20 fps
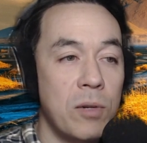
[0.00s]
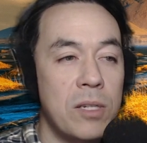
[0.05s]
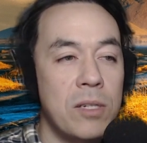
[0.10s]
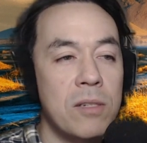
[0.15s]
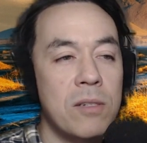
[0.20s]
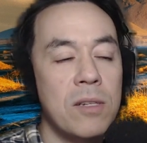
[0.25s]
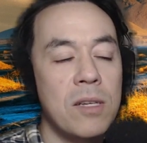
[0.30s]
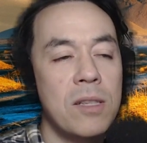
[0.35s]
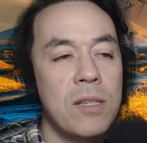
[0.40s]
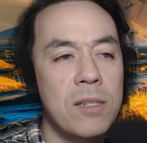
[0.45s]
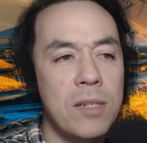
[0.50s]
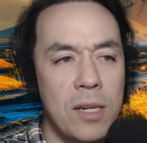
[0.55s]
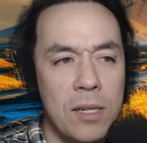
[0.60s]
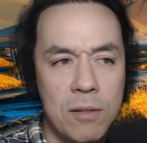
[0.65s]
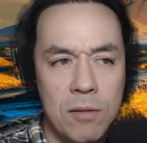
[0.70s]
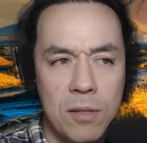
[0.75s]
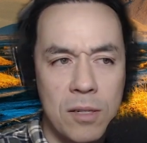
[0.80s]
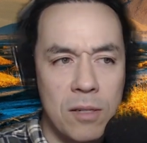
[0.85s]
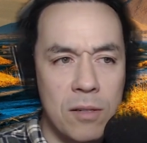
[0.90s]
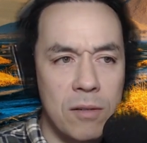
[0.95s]
in this
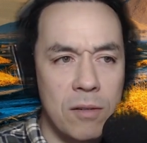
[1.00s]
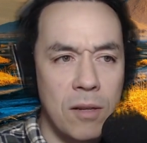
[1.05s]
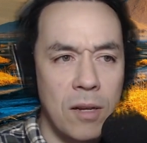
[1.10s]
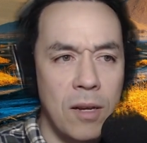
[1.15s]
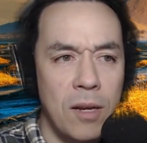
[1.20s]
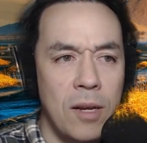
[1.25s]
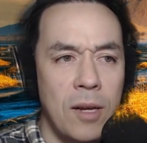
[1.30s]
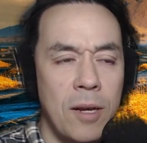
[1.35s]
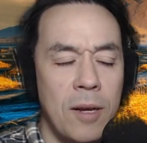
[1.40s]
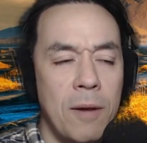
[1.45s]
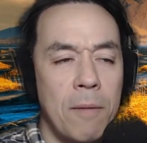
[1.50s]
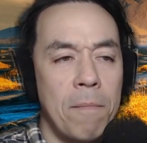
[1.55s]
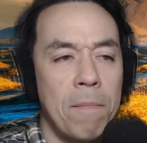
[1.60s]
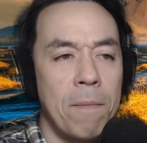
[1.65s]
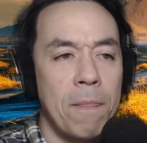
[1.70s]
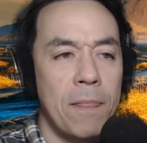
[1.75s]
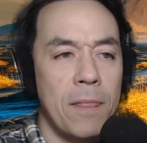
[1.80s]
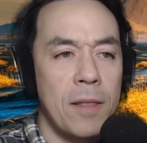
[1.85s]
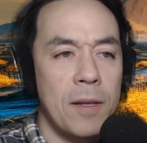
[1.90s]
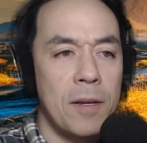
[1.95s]
case, which is
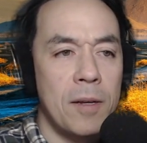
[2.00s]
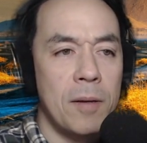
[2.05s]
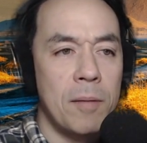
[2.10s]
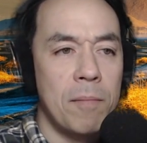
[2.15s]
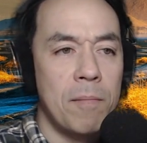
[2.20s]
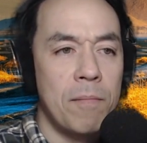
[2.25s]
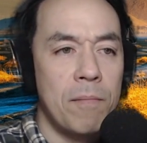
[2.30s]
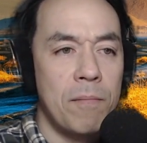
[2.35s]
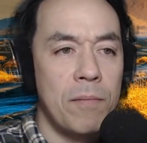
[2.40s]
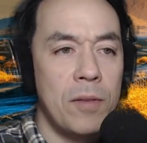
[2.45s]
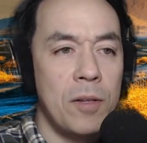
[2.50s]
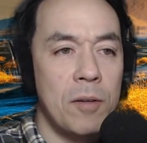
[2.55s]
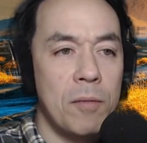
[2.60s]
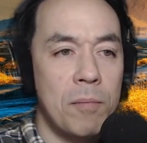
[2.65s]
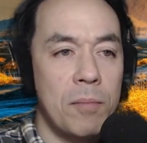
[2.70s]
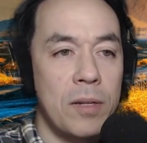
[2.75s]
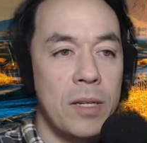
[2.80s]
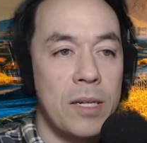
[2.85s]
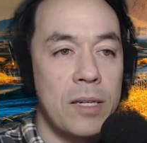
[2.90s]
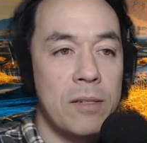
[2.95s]
the
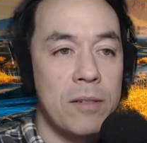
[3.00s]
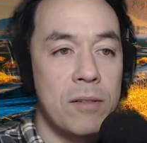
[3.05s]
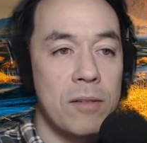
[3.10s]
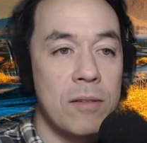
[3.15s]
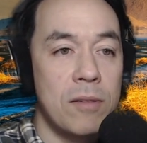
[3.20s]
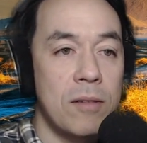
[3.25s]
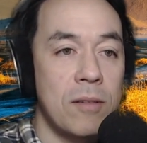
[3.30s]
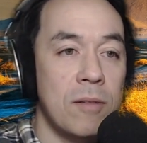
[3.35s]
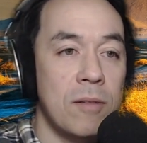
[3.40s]
place.